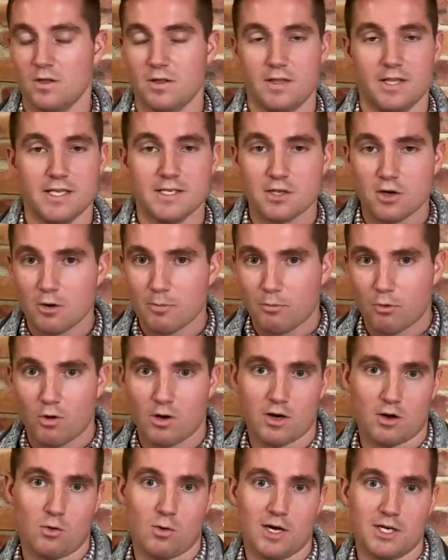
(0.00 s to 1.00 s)
These are
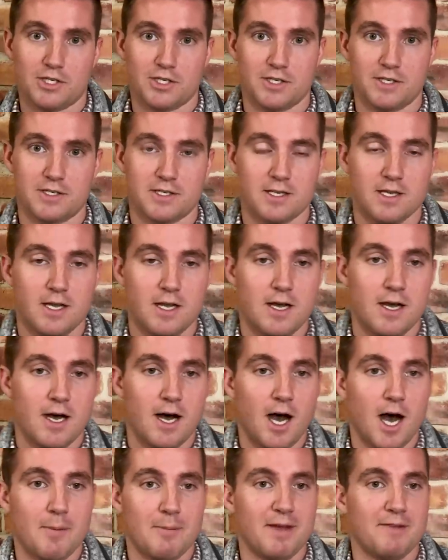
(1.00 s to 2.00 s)
important questions.
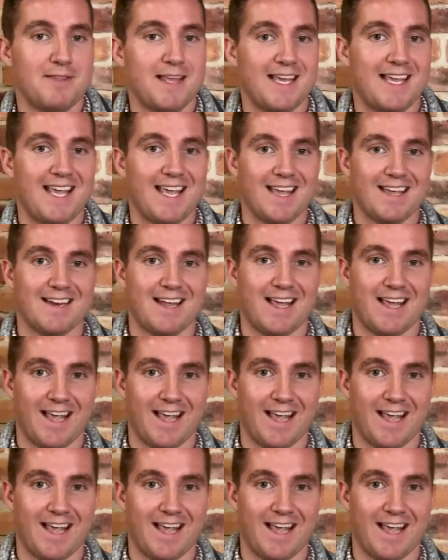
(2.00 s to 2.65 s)
If they can't